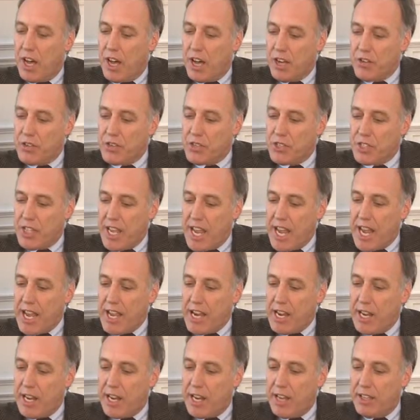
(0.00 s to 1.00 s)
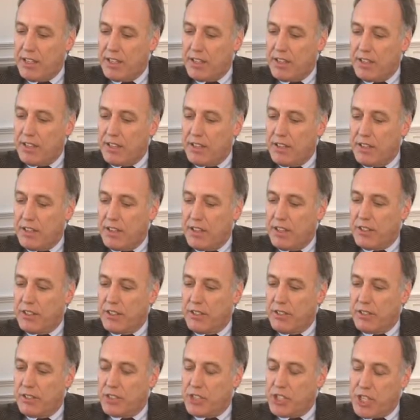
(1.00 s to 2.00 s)
Understanding
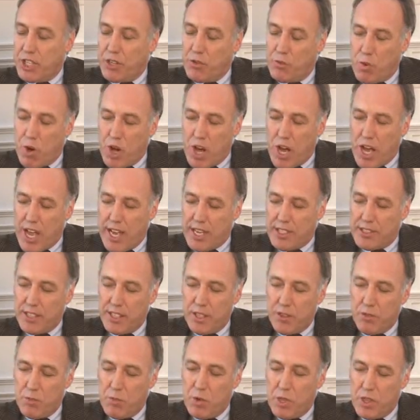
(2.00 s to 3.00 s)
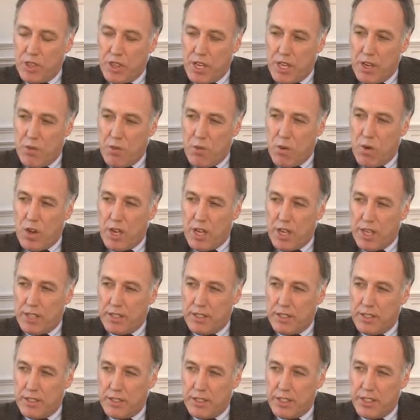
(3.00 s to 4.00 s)
Gen Ys and what they
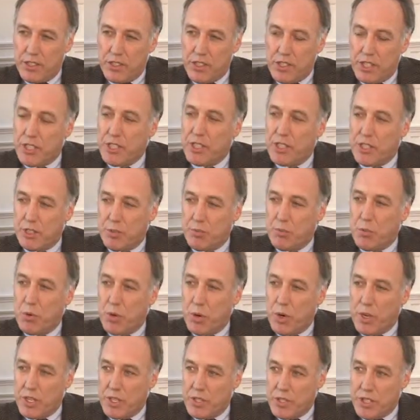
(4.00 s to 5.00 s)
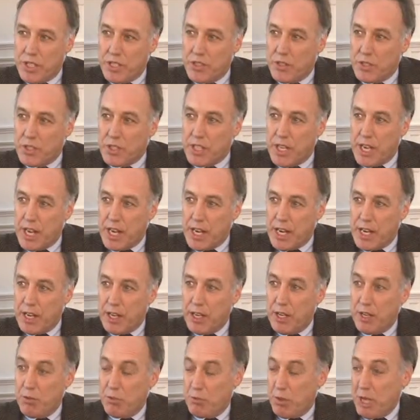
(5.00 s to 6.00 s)
want is just as important as
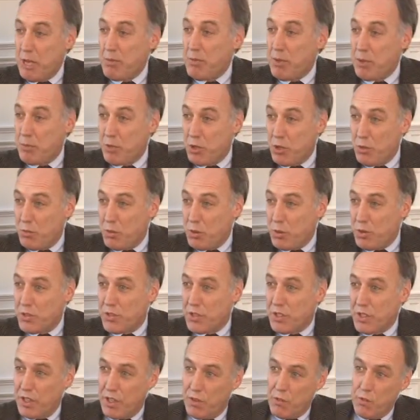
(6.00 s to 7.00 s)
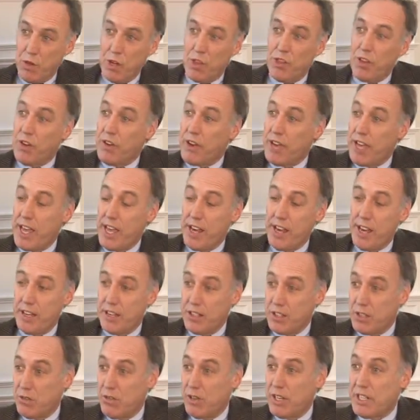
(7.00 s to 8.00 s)
understanding baby boomers and where they're headed
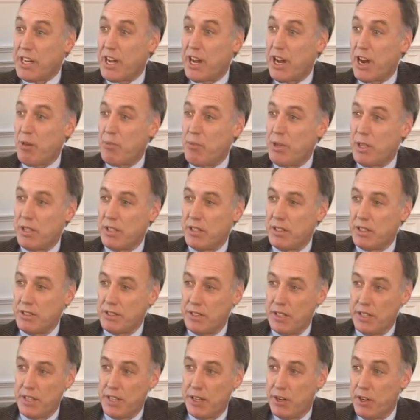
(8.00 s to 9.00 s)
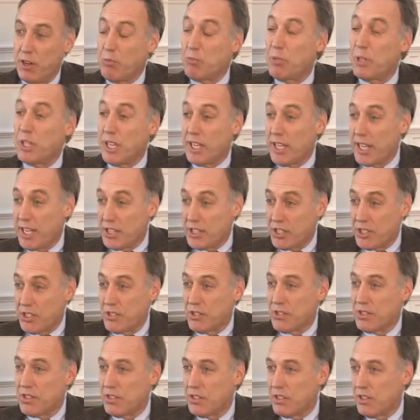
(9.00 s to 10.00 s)
into retirement and their
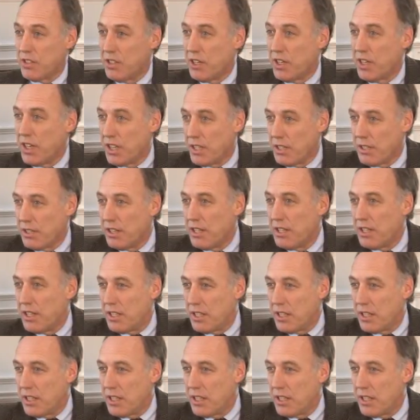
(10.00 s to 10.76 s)
implications on